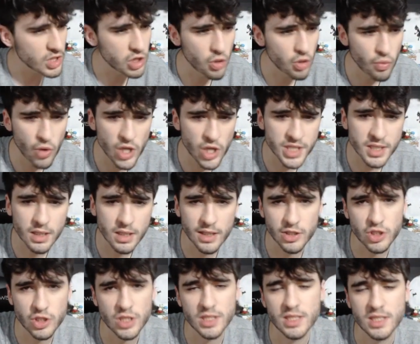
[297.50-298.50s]
the worst
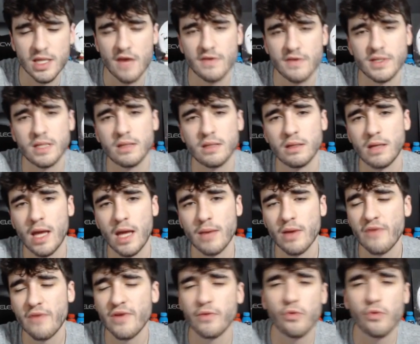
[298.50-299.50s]
glitches he's ever seen in the game.
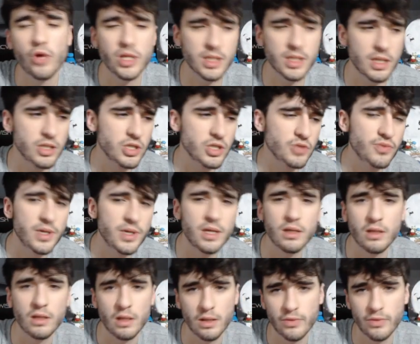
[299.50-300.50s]
I think the worst glitches we
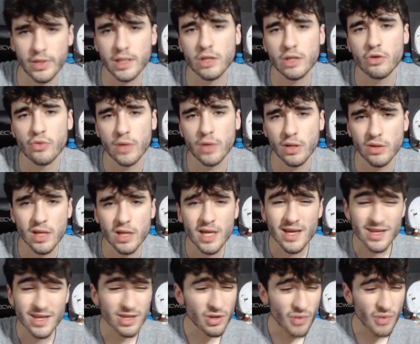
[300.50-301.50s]
can agree on.
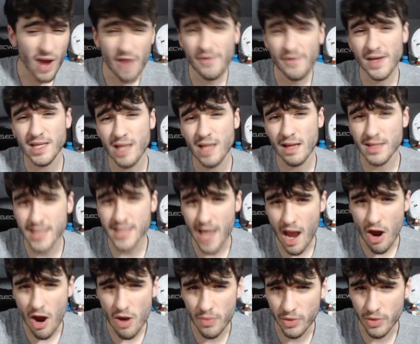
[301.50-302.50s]
The graphics aren't
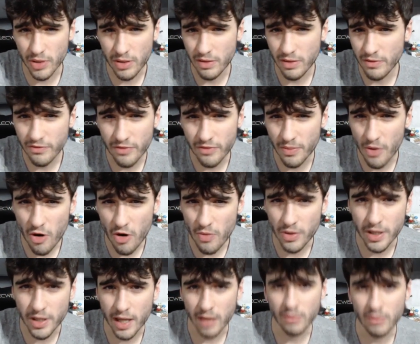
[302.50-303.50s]
terrible for a
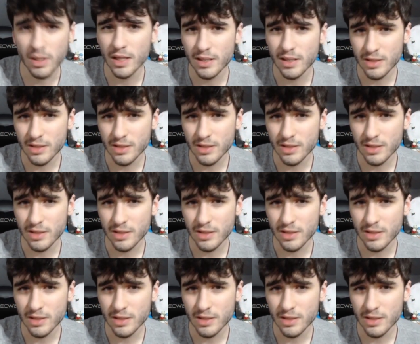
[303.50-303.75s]
Pokemon game.